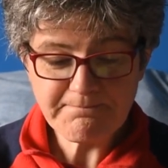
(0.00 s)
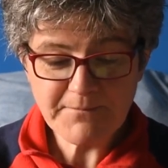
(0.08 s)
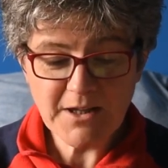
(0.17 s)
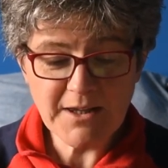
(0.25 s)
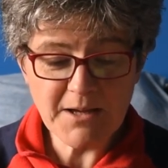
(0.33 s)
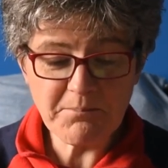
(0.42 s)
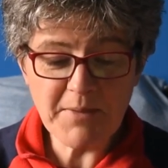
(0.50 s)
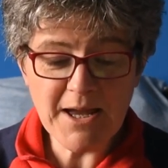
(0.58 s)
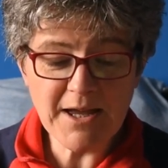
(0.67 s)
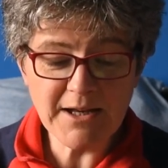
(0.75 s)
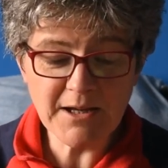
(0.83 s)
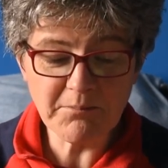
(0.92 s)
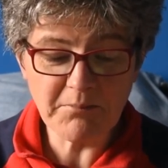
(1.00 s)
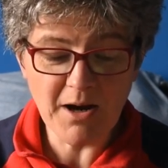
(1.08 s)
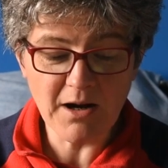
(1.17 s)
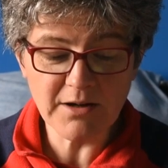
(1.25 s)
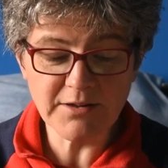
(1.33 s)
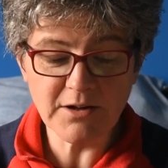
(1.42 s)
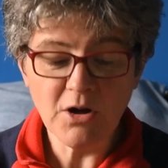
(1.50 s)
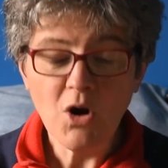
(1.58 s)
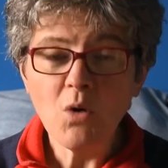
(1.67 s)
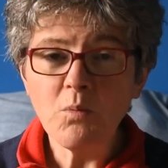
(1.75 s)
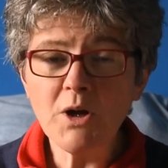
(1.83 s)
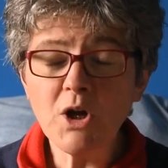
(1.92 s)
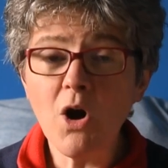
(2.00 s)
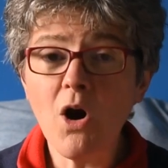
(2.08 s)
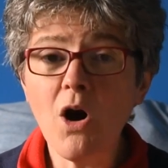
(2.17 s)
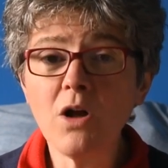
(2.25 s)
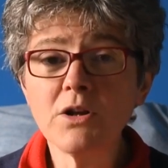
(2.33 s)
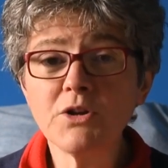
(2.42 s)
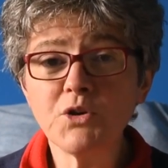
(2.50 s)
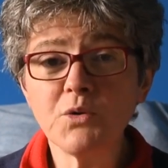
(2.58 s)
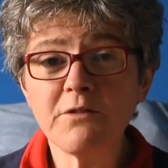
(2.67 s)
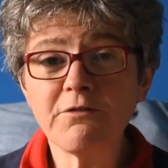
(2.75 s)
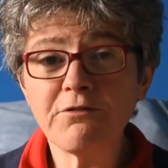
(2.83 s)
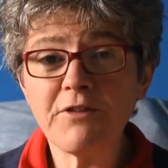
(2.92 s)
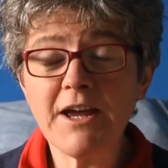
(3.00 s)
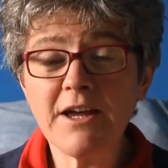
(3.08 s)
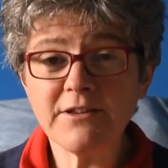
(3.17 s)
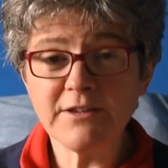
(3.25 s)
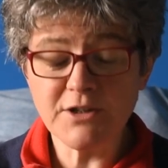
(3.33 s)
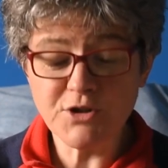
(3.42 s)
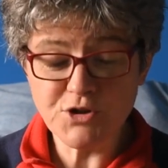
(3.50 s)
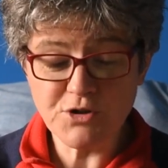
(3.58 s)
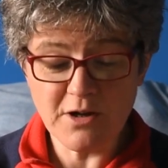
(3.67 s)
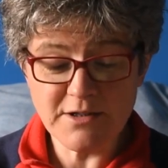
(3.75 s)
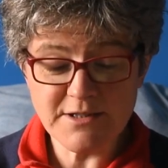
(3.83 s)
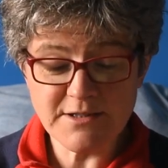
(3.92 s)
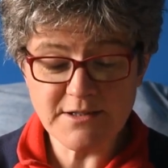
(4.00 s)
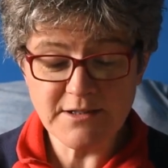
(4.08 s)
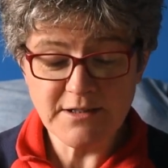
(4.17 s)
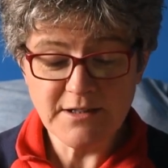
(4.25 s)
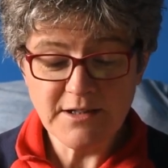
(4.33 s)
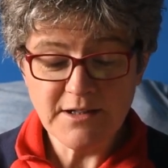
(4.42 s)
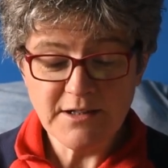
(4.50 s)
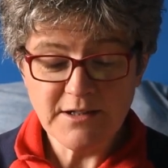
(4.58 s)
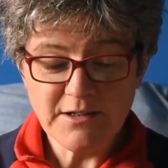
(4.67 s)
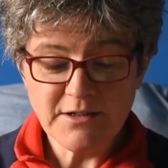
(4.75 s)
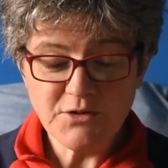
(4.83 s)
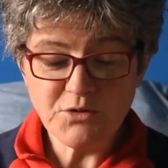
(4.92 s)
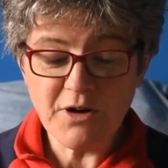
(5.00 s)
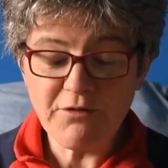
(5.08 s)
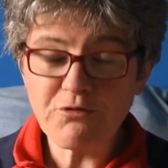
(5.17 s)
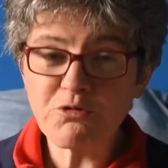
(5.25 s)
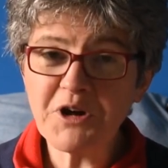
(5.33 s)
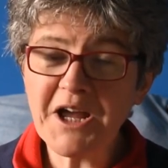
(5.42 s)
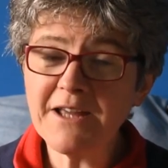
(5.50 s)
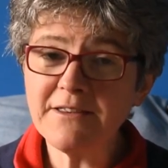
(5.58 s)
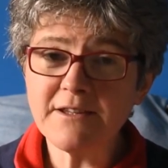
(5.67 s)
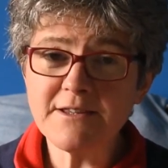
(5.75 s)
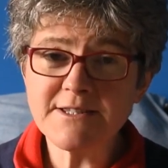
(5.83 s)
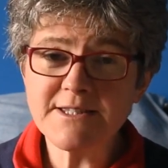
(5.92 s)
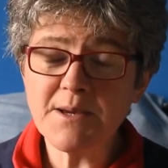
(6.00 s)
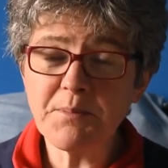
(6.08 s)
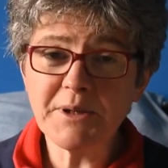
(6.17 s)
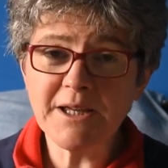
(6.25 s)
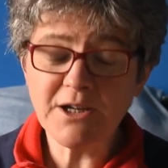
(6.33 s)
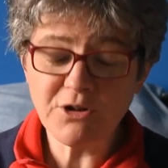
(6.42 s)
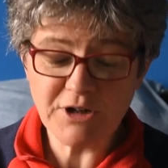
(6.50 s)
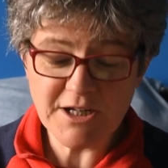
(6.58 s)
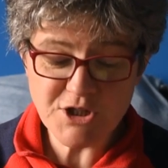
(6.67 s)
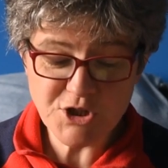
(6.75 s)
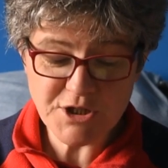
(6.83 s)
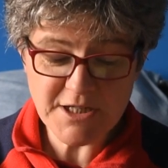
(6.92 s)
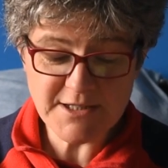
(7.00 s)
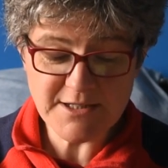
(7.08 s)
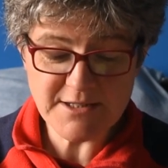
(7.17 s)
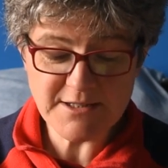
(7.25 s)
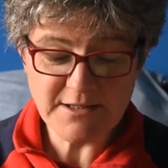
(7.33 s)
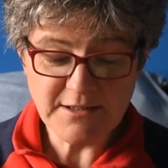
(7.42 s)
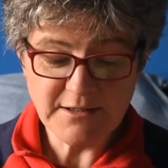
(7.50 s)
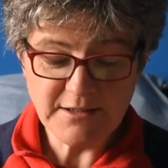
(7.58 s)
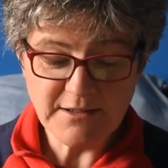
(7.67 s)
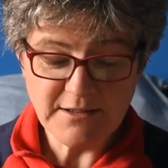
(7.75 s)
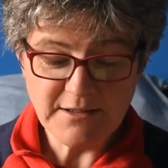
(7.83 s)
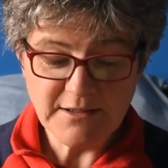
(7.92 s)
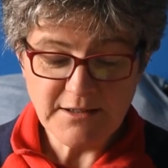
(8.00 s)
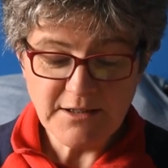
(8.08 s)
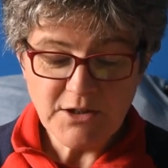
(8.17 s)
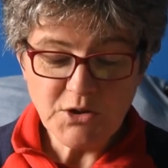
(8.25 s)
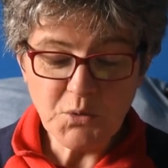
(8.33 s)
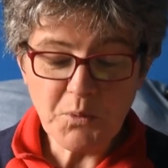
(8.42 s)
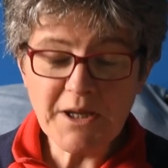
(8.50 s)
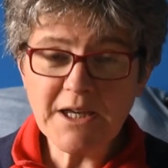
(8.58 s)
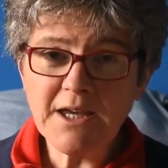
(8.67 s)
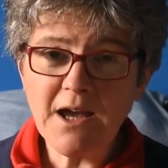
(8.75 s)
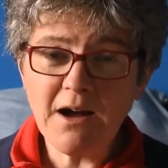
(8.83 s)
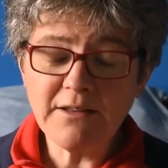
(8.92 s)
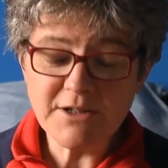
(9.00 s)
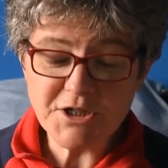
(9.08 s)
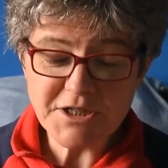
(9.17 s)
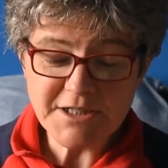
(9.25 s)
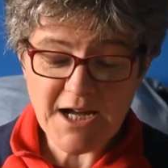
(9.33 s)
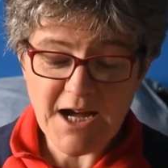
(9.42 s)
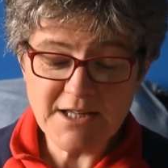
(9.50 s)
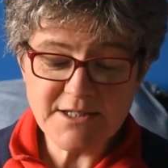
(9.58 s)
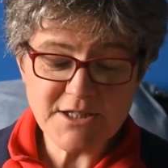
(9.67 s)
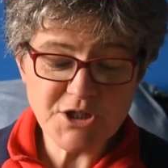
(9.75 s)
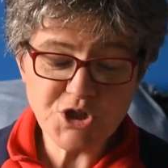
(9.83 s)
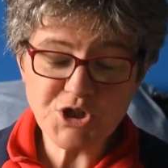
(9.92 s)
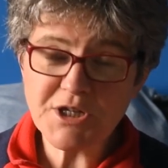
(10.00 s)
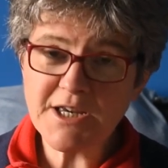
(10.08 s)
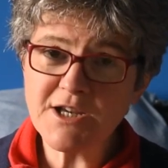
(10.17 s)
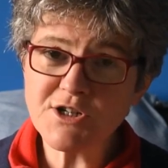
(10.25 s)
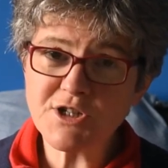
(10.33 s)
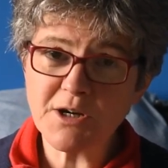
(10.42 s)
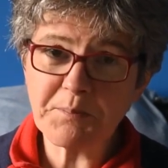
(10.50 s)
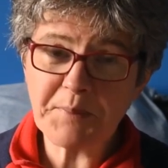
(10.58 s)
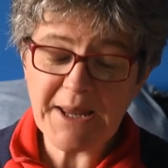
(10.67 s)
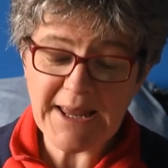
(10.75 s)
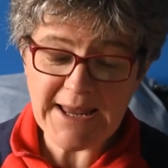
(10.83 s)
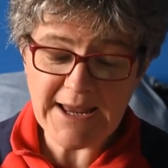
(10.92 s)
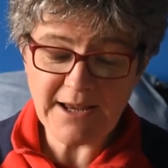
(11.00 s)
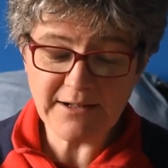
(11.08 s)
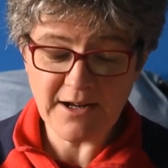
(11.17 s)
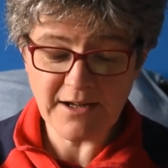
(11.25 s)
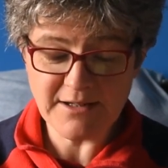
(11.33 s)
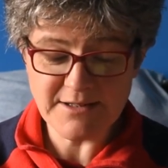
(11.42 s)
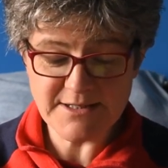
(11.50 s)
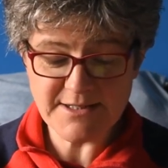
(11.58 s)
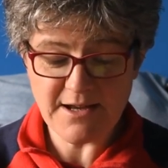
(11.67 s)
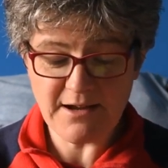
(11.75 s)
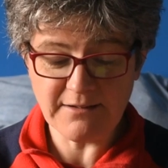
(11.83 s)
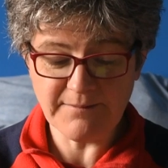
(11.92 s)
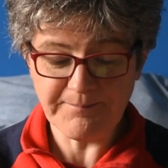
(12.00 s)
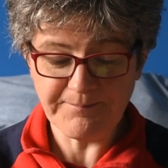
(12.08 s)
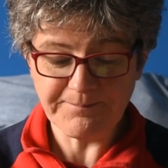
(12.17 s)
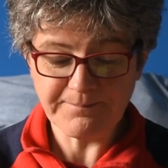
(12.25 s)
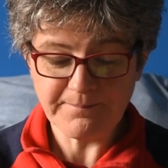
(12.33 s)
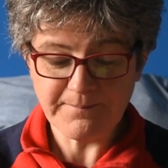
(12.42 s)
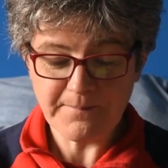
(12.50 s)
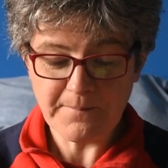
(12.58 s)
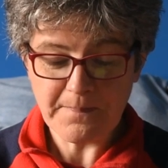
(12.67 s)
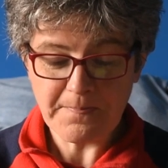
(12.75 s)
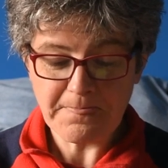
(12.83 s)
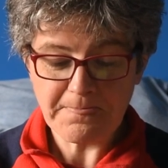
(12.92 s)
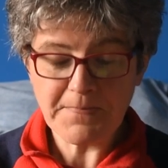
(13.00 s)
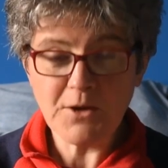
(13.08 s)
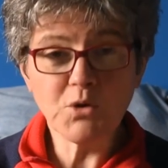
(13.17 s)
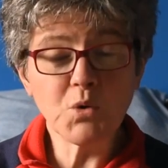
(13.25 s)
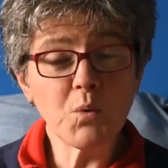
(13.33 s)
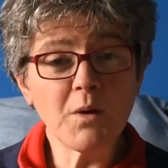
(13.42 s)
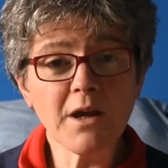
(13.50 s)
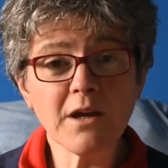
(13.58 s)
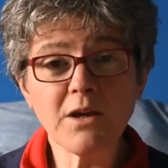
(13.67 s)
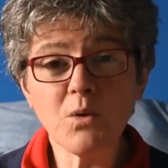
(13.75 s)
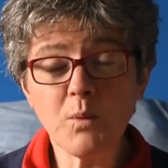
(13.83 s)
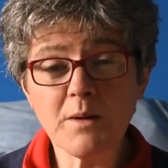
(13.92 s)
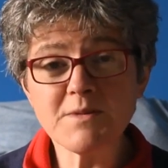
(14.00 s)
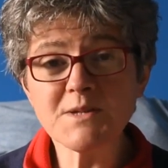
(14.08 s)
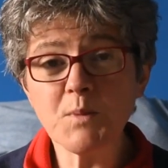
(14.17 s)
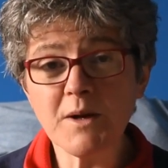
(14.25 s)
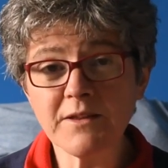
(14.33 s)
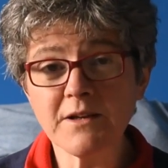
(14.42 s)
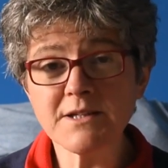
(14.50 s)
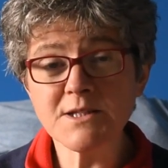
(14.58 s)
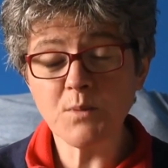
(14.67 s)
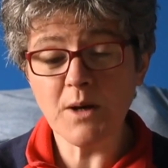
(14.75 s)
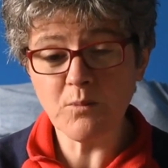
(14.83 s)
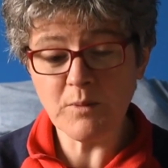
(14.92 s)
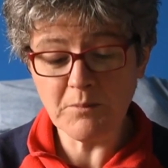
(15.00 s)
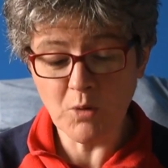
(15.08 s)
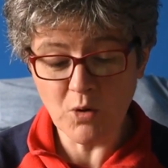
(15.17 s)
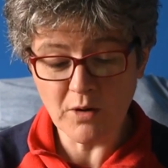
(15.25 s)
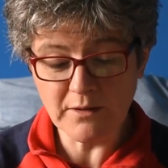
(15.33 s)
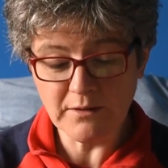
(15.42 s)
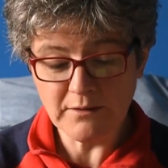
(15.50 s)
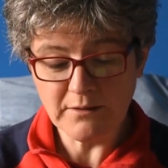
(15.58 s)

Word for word: Like Mary and Martha, we call on you in faith and trust to our friend and sibling Christ Jesus, knowing he understands and shares our pain and concern, knowing he weeps with us when we mourn,